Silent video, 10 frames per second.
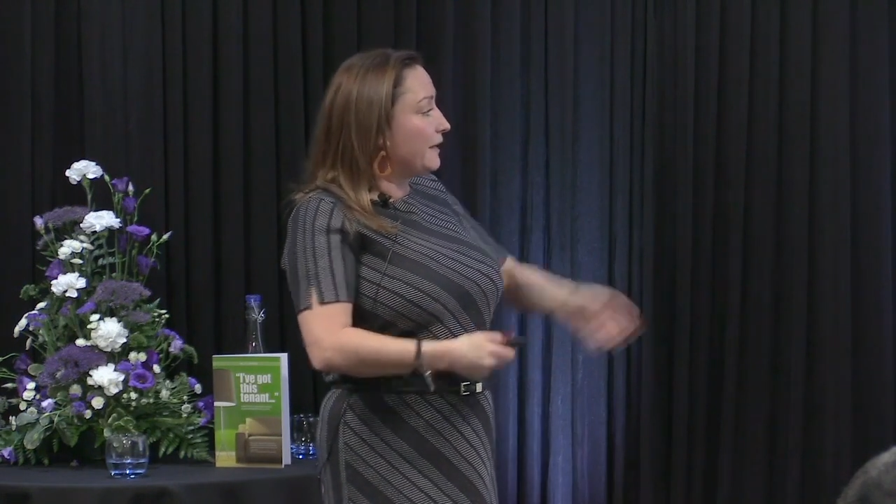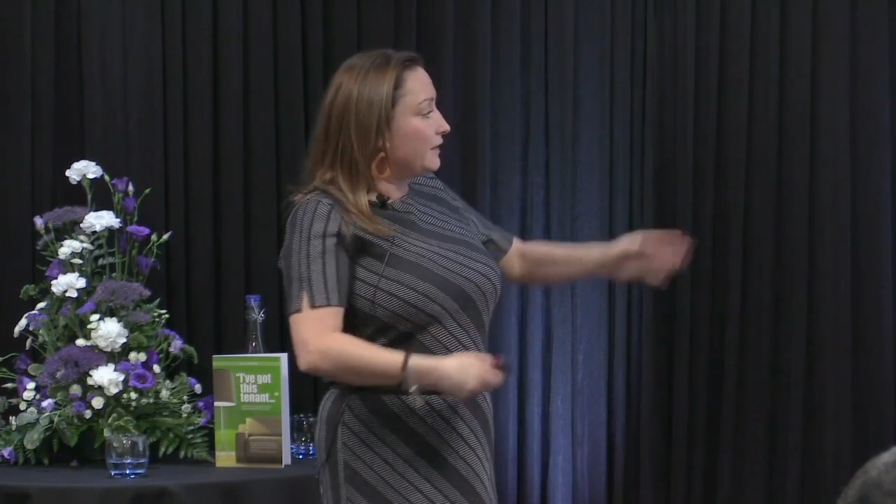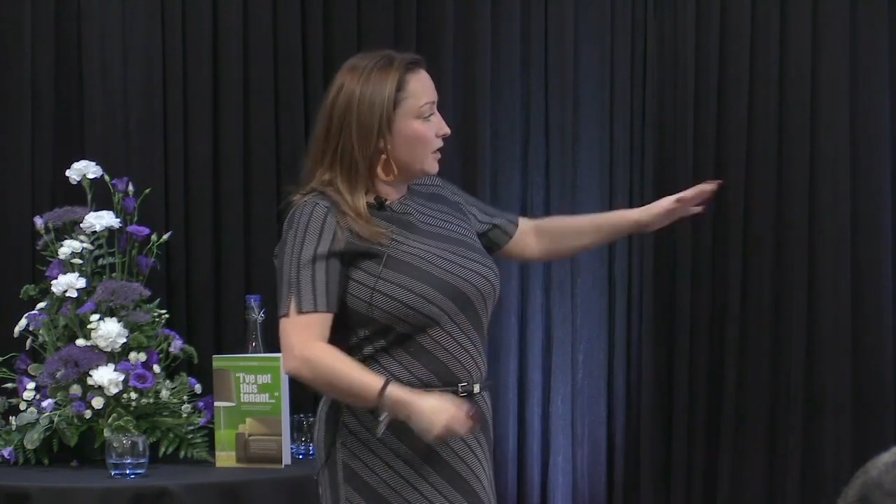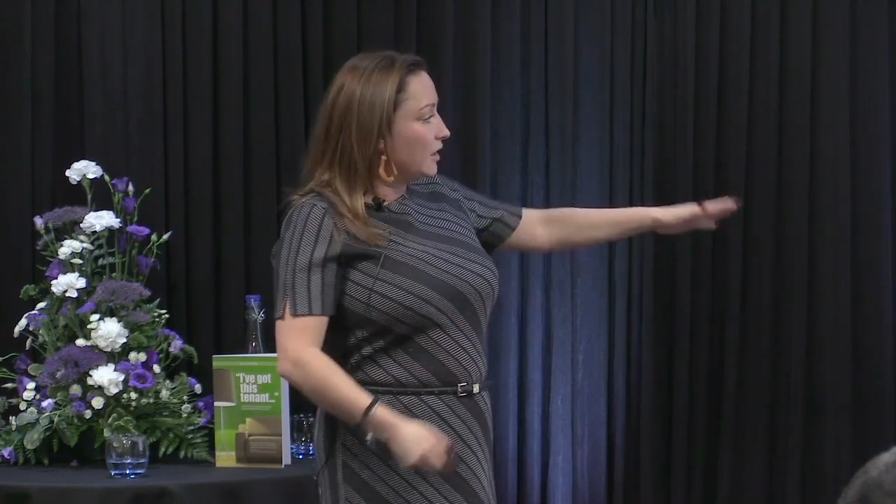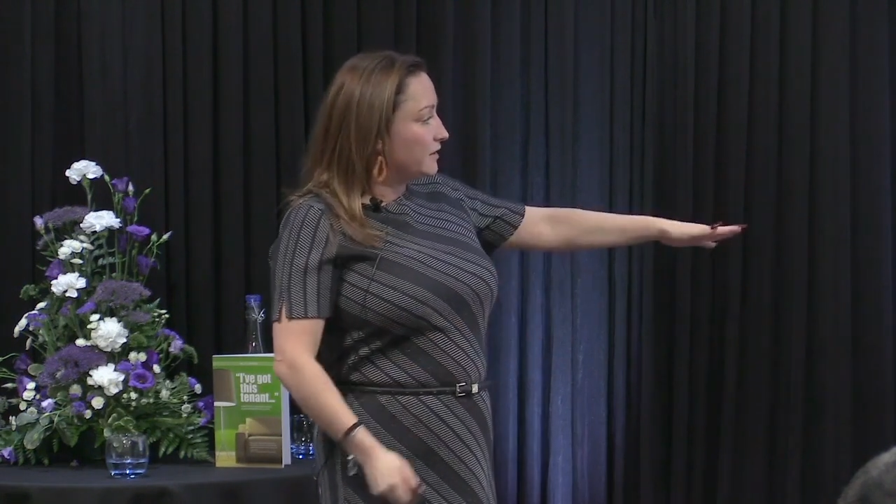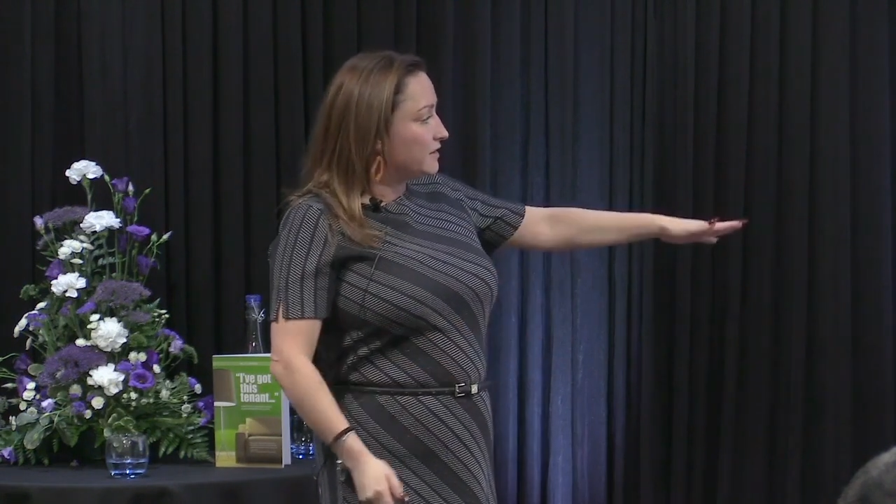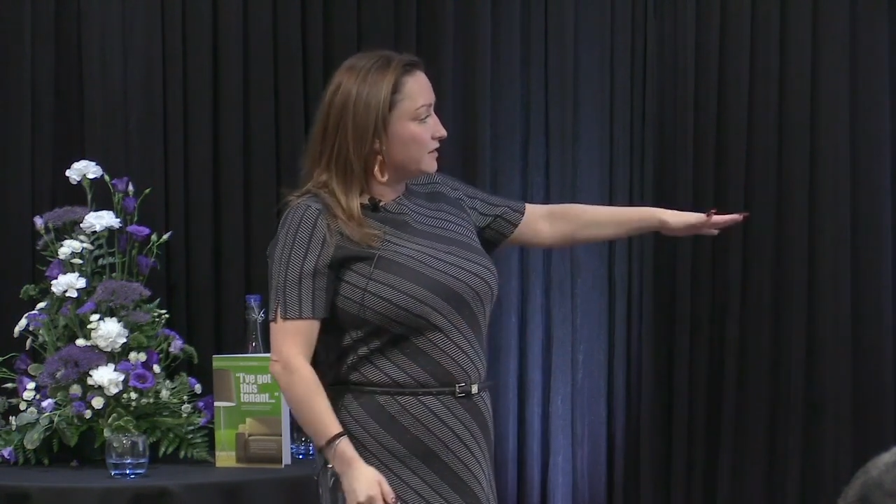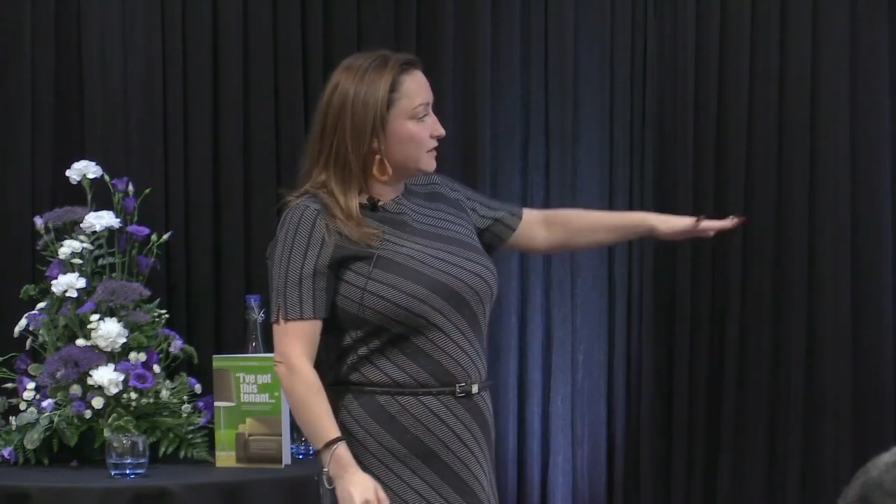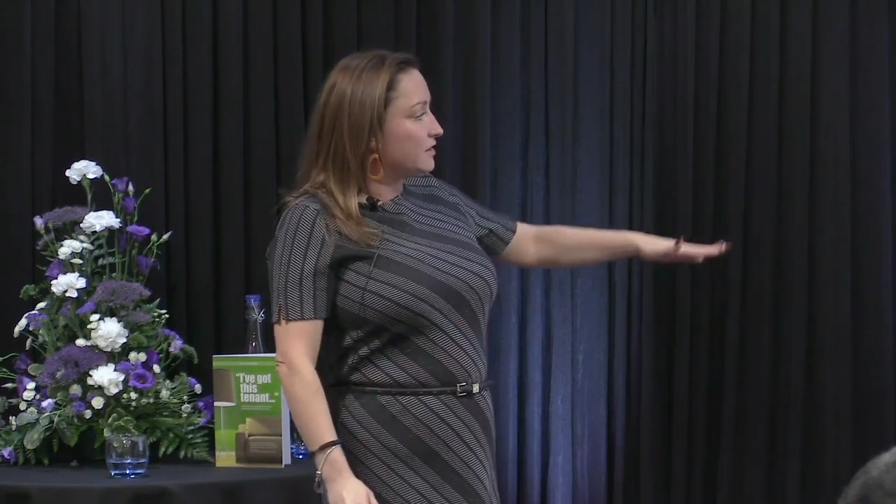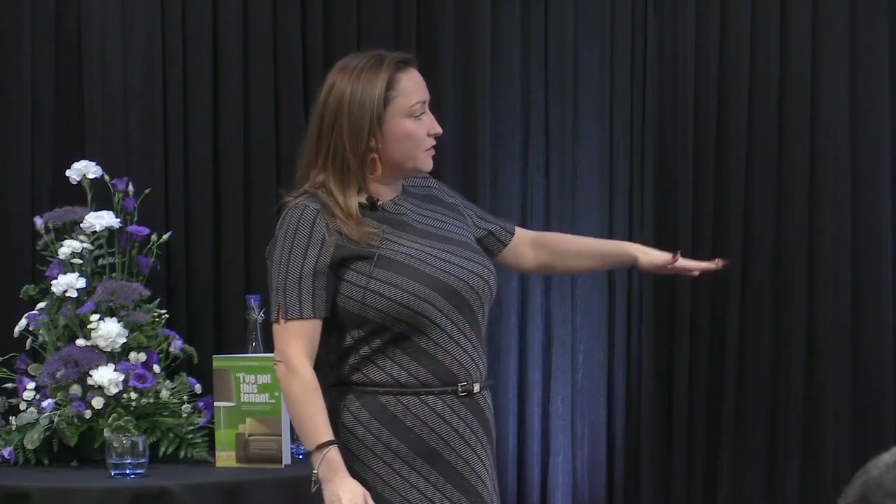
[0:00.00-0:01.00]
And the
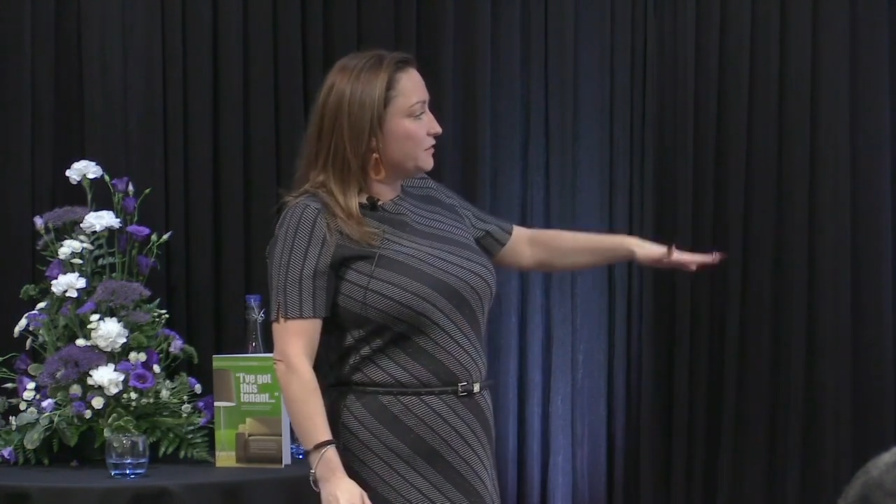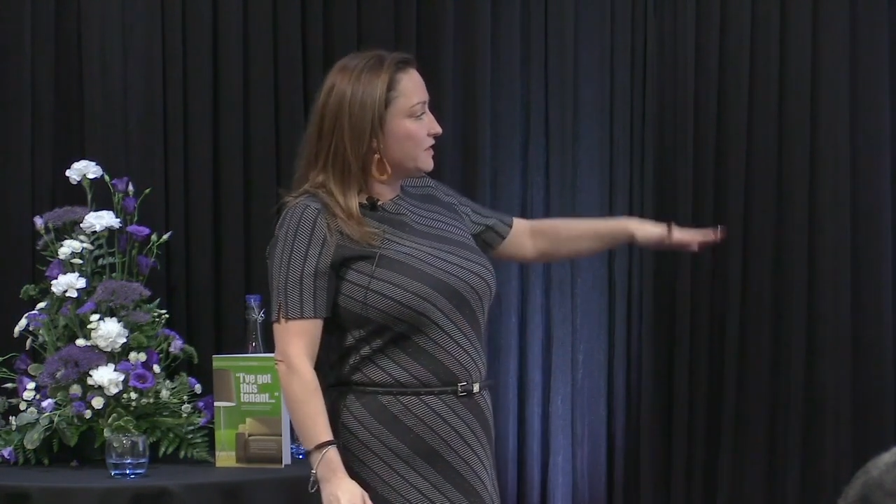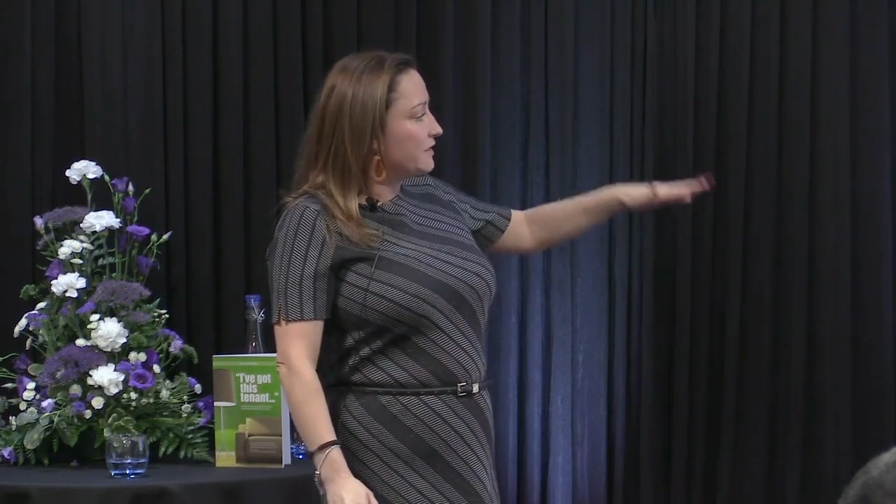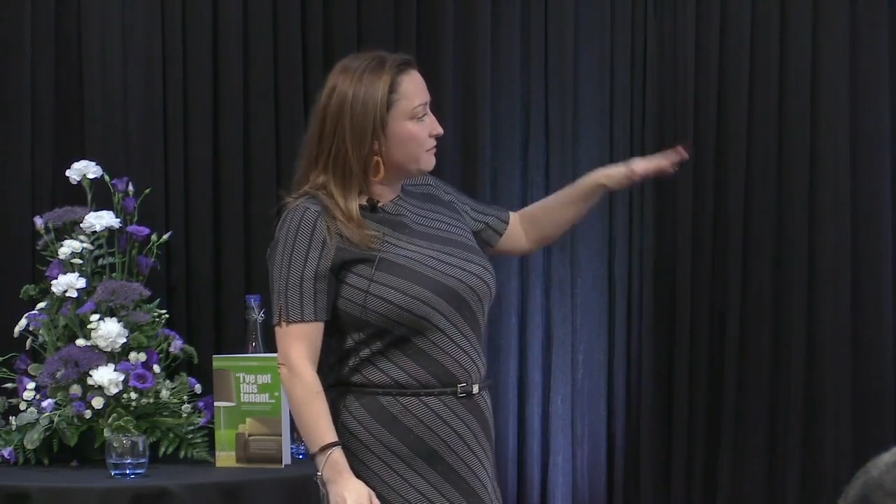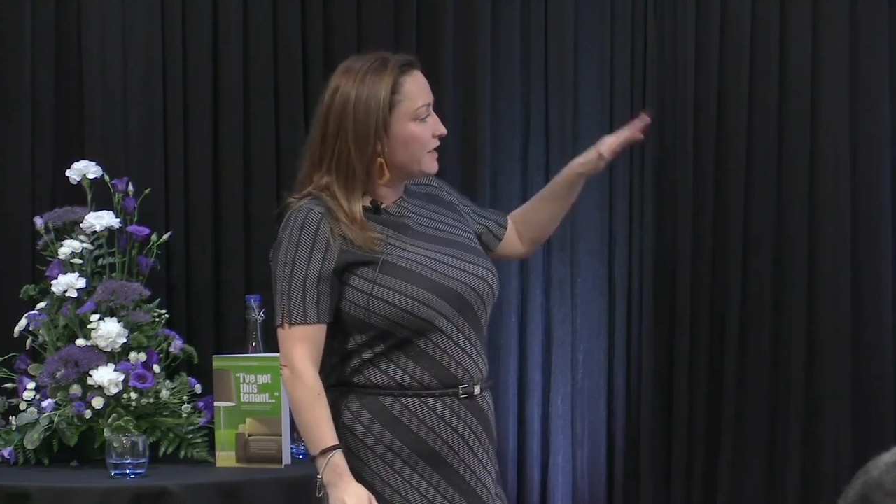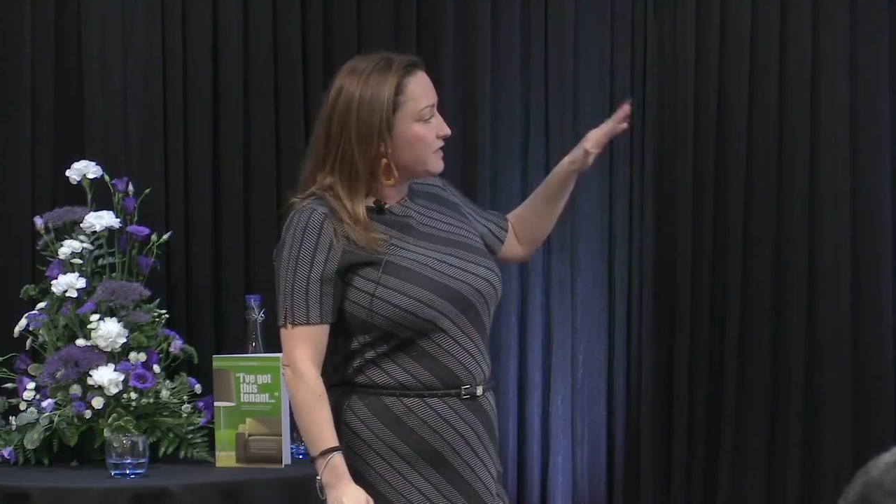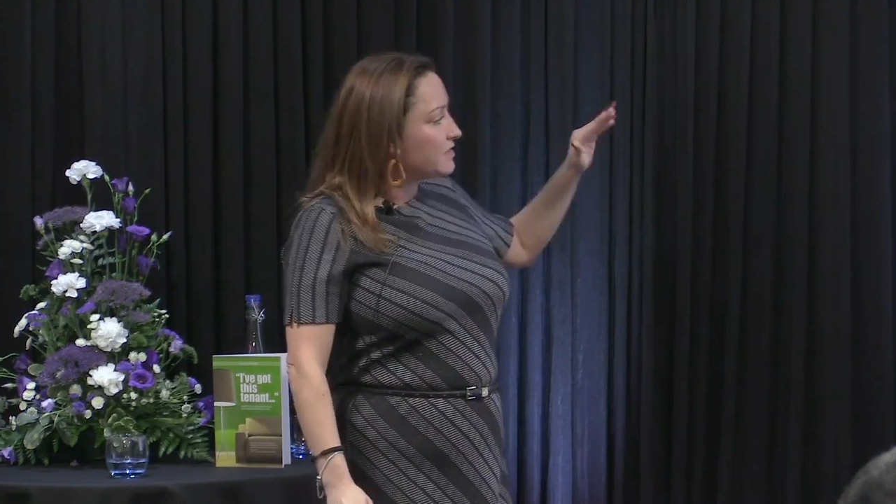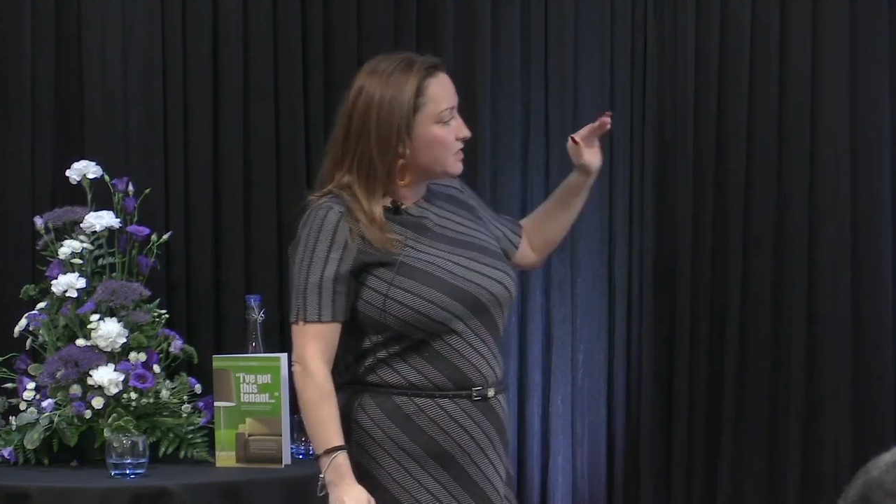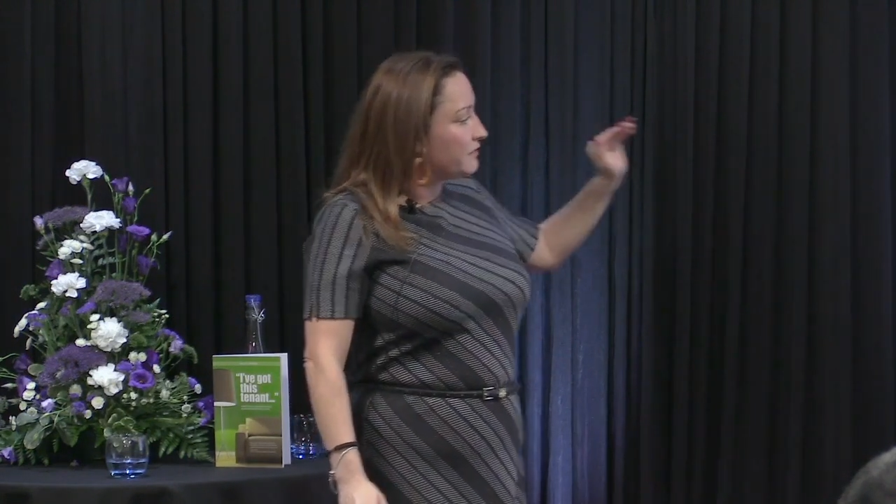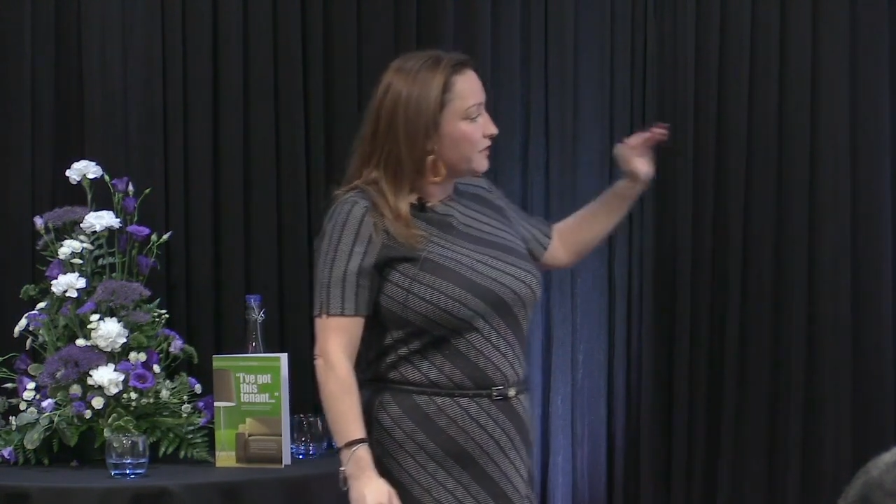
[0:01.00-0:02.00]
licence is obviously
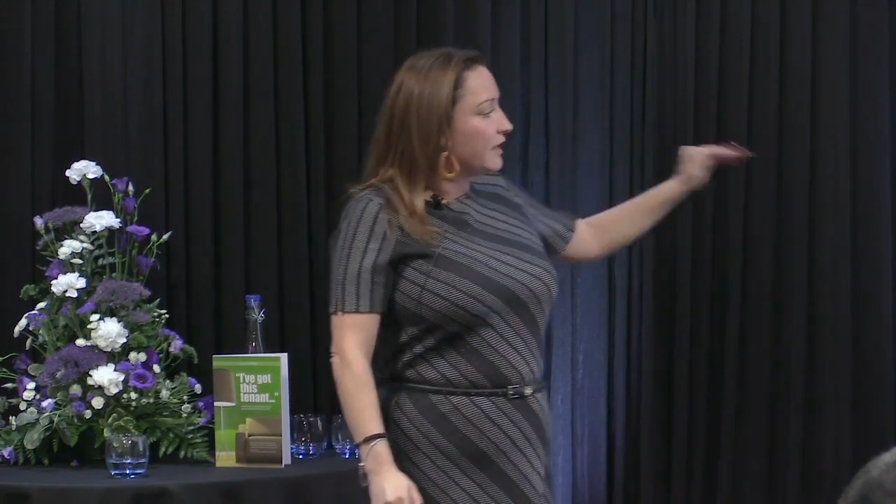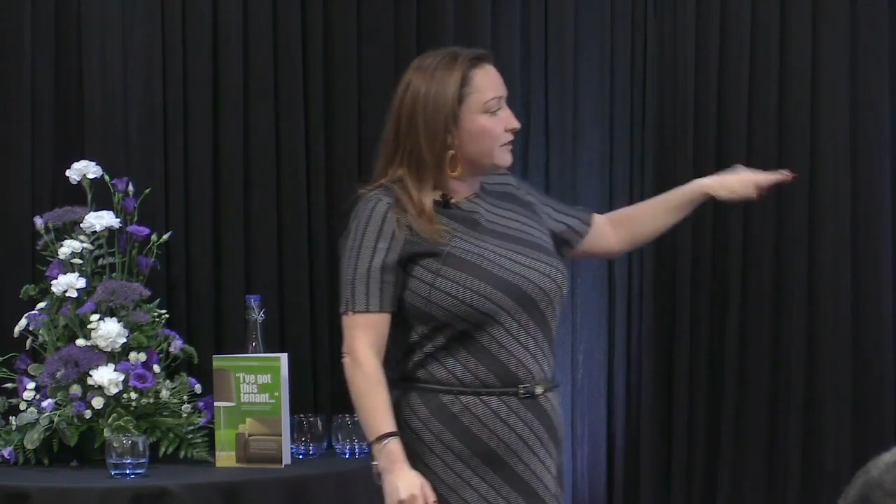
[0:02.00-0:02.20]
relative,